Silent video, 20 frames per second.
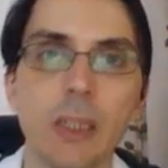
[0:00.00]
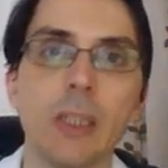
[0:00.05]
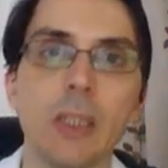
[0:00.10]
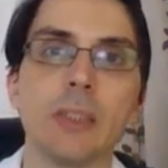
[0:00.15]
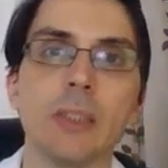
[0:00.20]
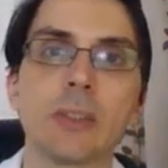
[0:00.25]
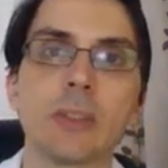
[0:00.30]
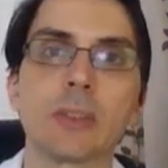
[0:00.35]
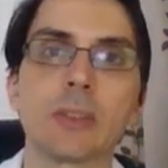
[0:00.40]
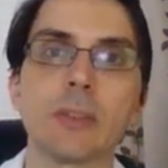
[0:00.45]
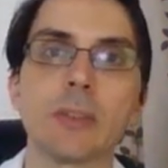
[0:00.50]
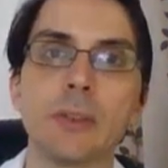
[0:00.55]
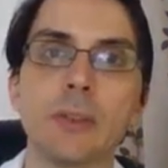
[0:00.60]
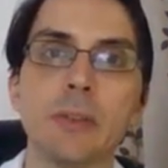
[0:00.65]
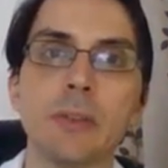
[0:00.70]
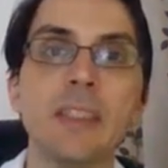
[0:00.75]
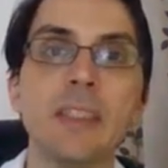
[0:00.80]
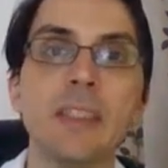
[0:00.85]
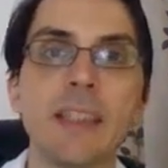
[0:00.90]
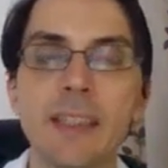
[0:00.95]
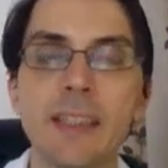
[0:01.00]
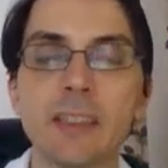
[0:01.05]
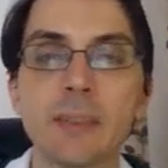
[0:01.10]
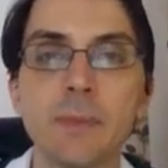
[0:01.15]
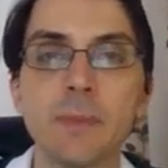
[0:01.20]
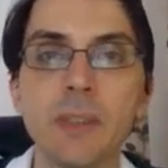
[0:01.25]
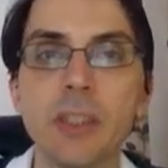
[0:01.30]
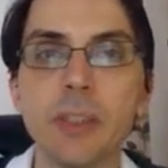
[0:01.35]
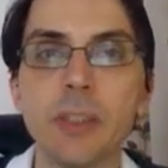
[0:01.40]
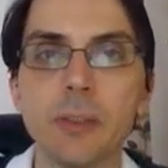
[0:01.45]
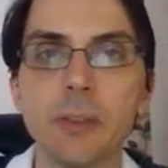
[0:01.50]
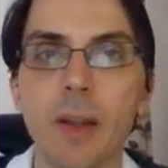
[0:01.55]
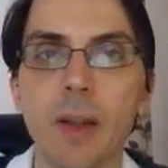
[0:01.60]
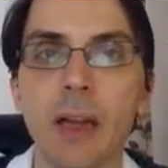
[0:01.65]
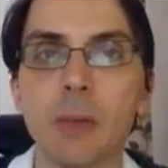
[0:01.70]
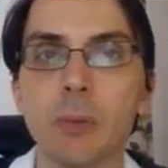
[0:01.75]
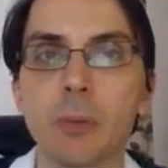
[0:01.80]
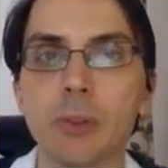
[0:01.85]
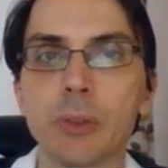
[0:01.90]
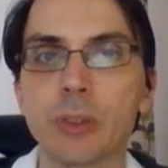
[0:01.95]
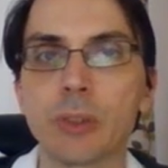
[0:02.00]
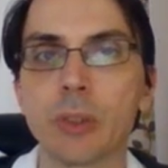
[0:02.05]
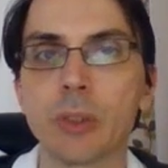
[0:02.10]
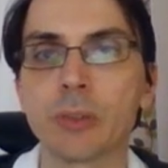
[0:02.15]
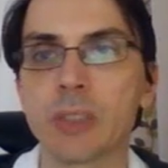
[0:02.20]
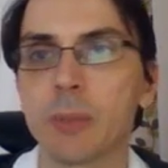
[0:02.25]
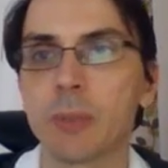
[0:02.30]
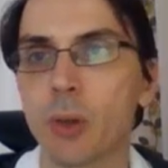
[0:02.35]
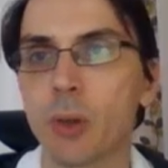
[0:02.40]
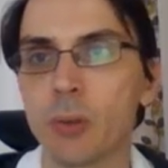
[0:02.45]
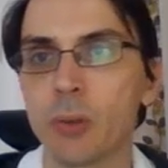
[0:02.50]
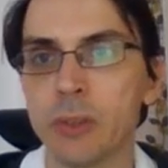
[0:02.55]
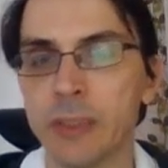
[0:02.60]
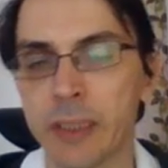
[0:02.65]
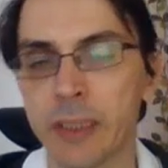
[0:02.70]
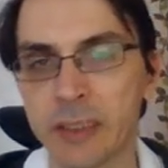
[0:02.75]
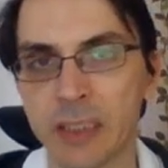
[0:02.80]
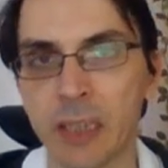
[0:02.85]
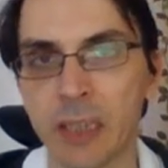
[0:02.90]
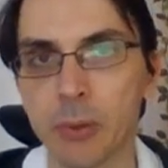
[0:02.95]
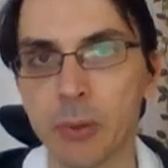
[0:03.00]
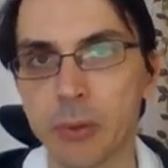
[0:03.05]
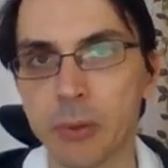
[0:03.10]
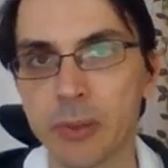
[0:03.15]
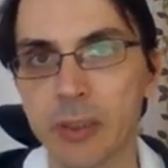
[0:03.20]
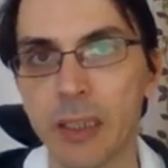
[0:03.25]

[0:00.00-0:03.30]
So in the next video, I will show some coding examples